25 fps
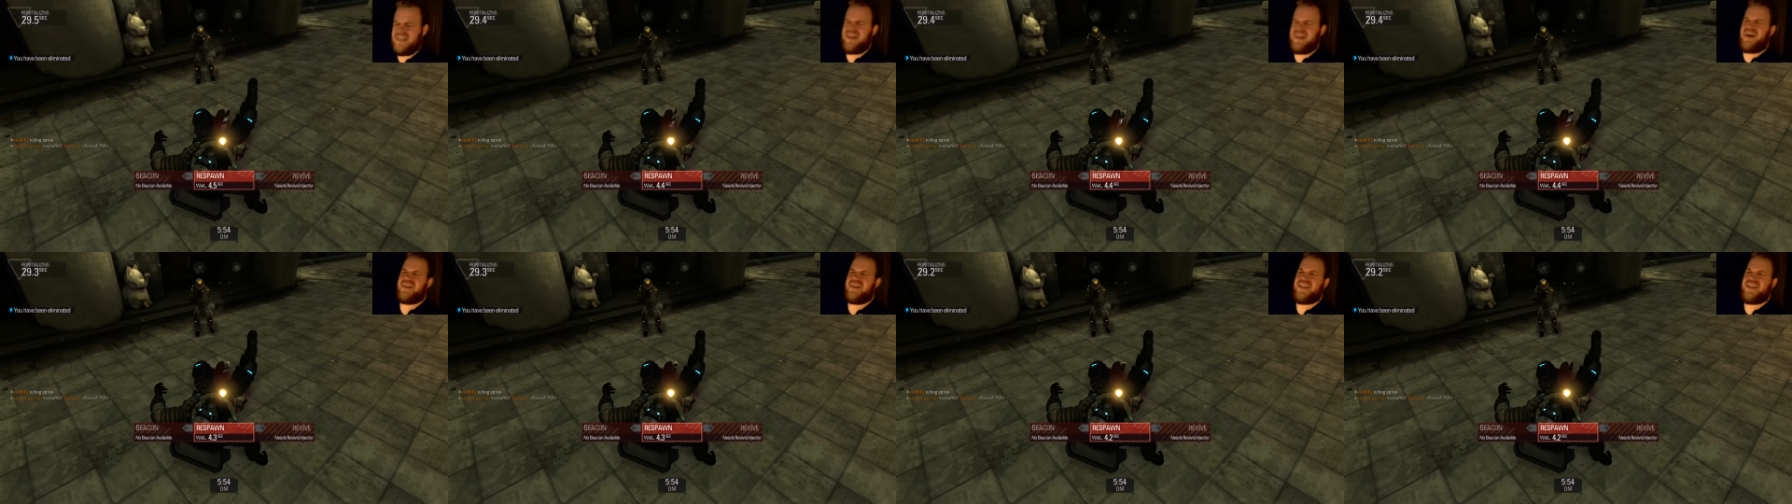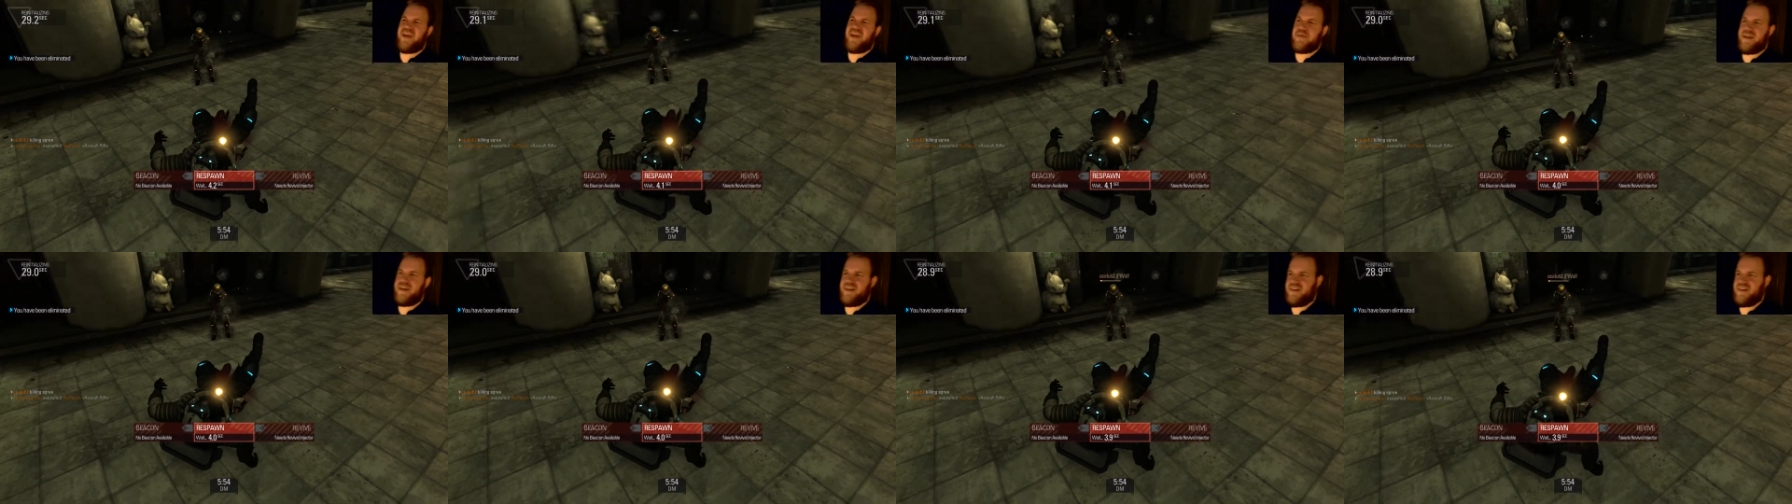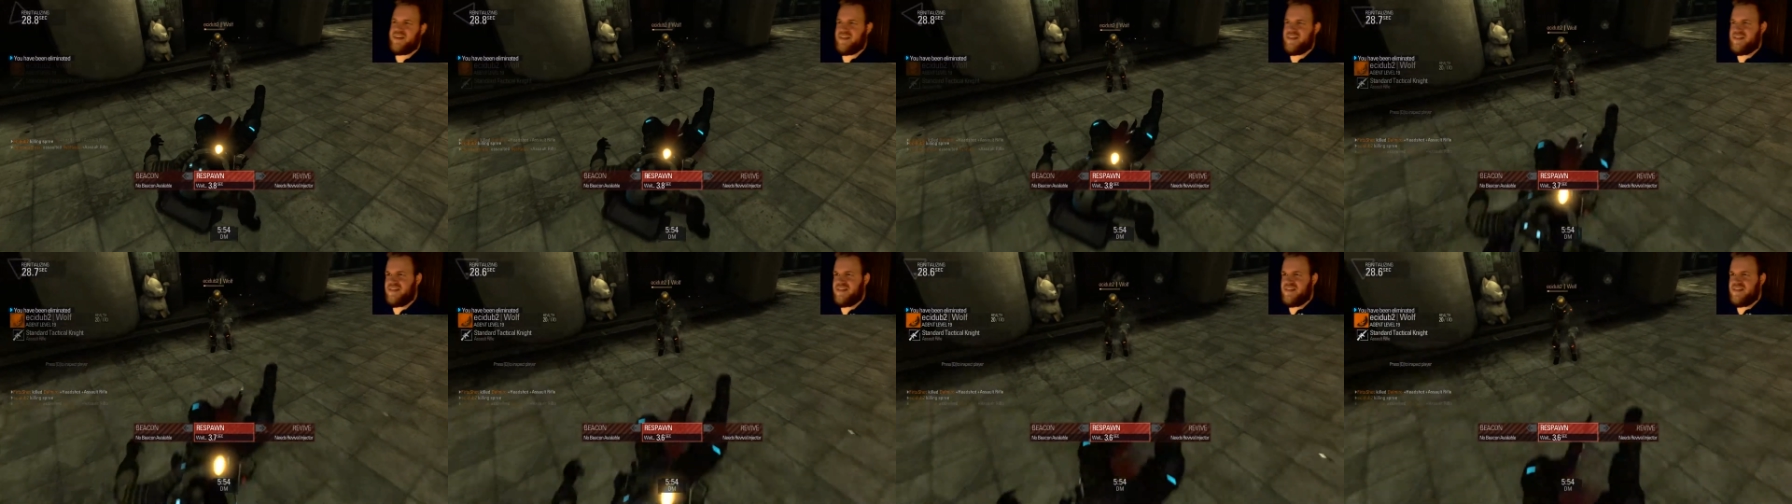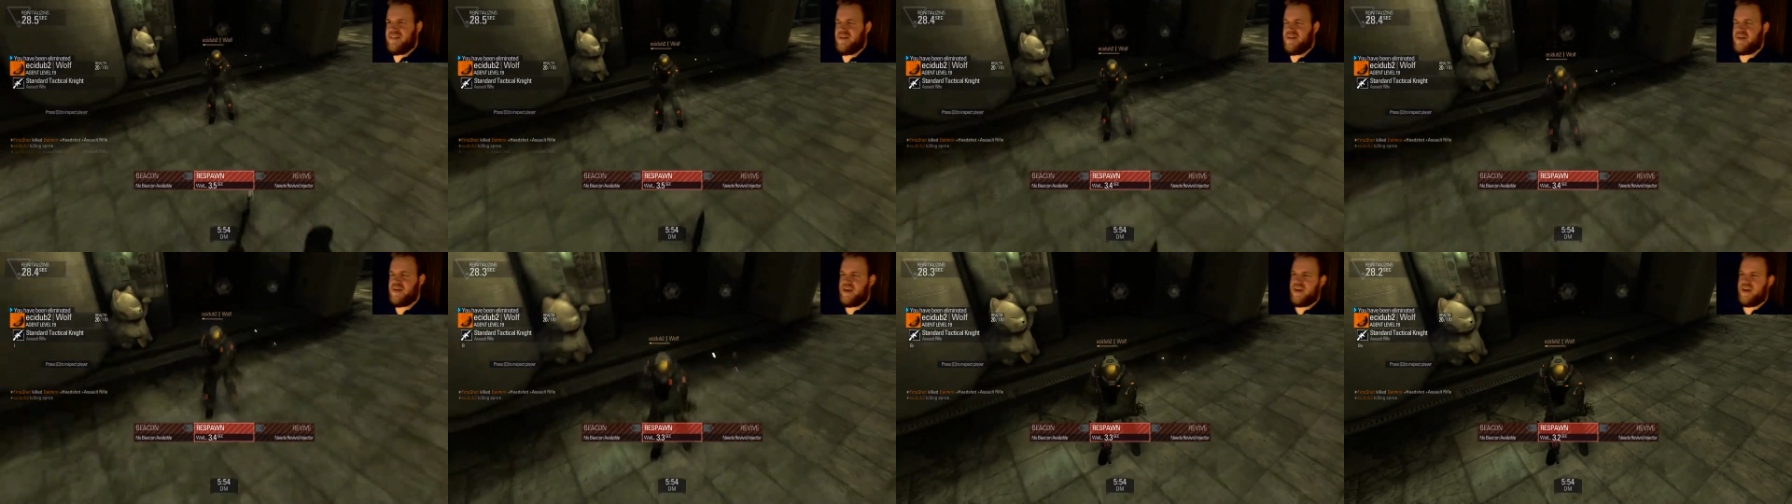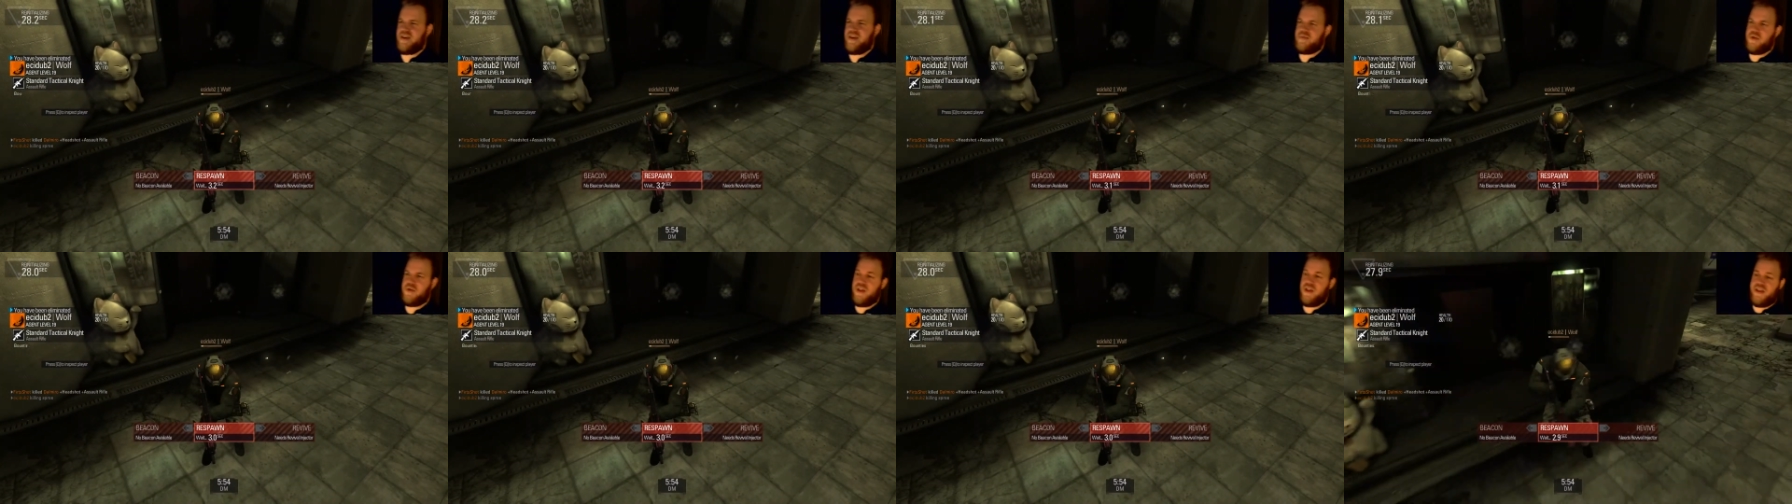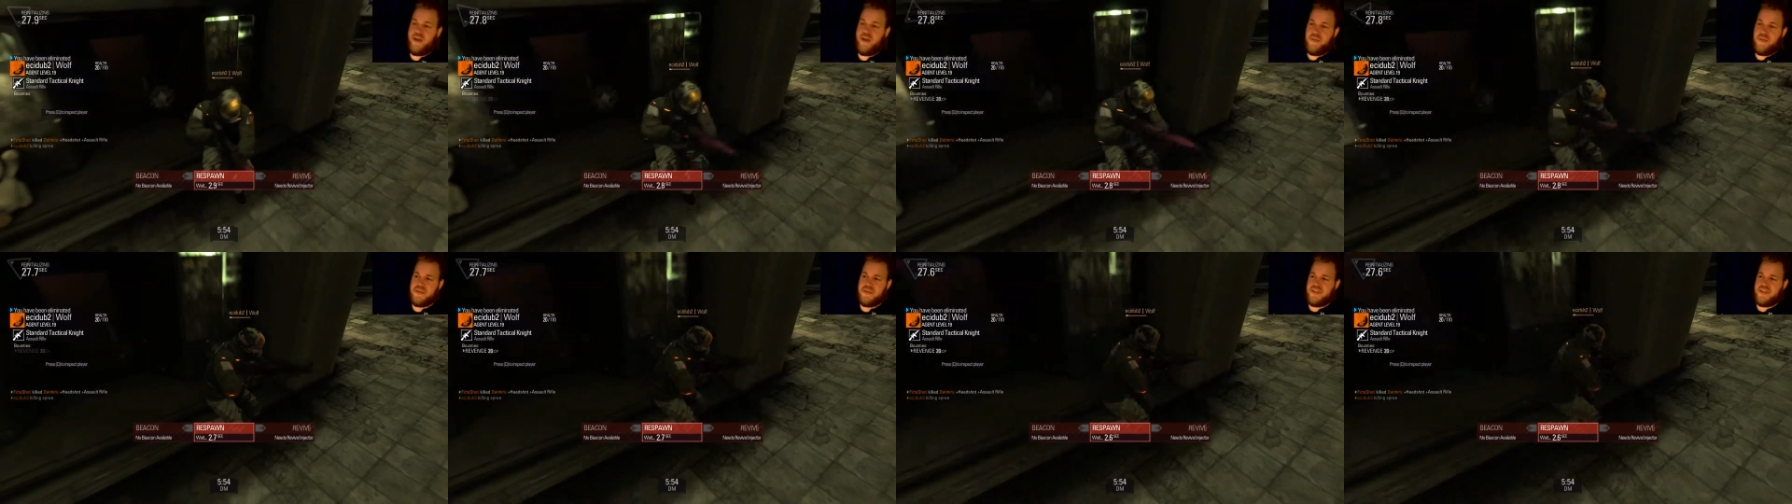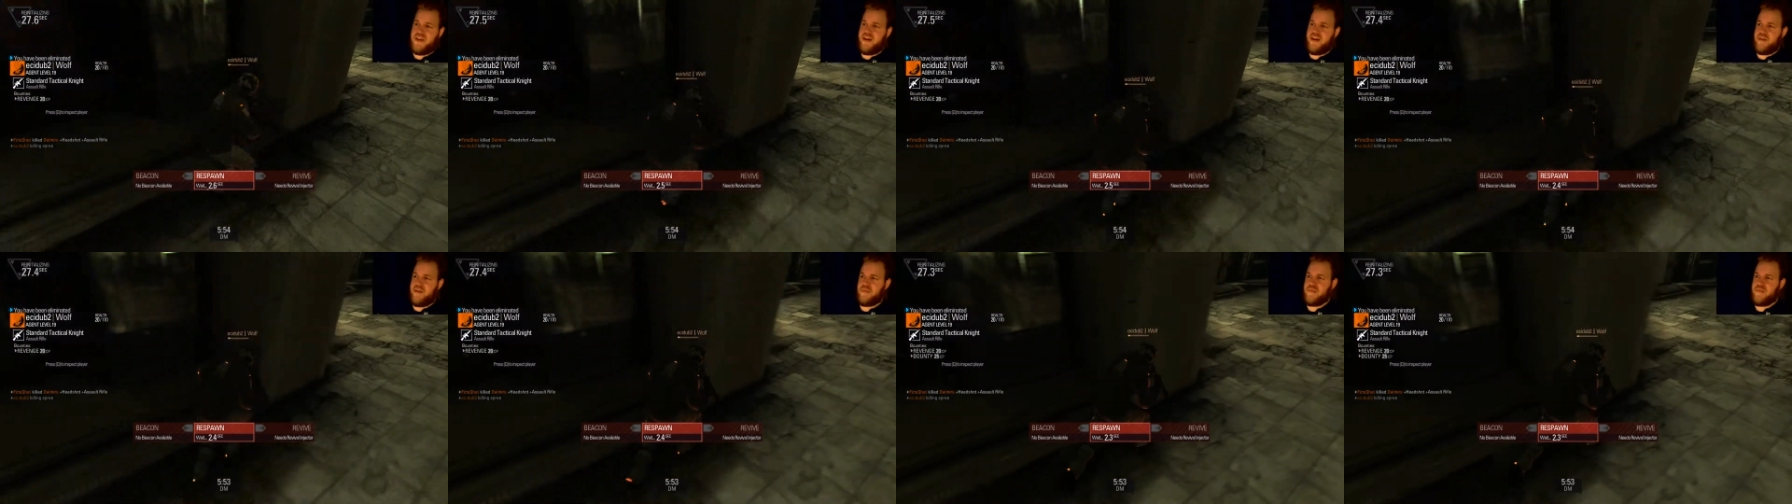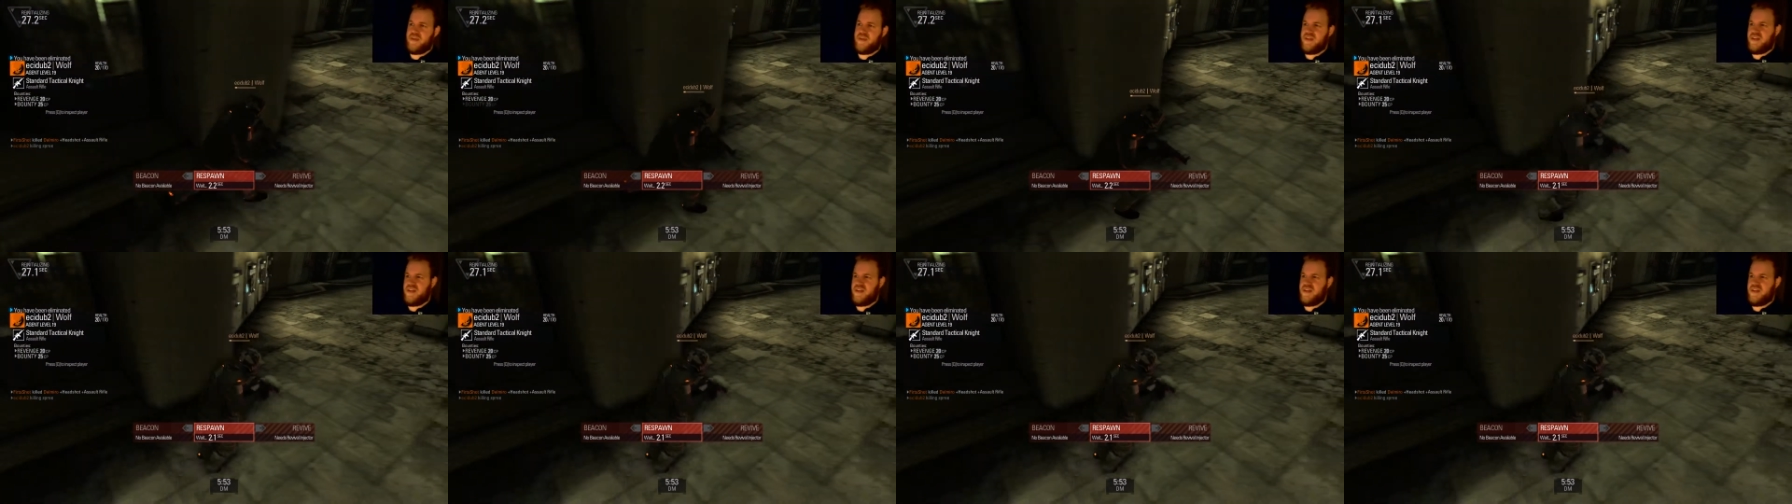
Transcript: Oh, damn it! Okay, well, I almost got him.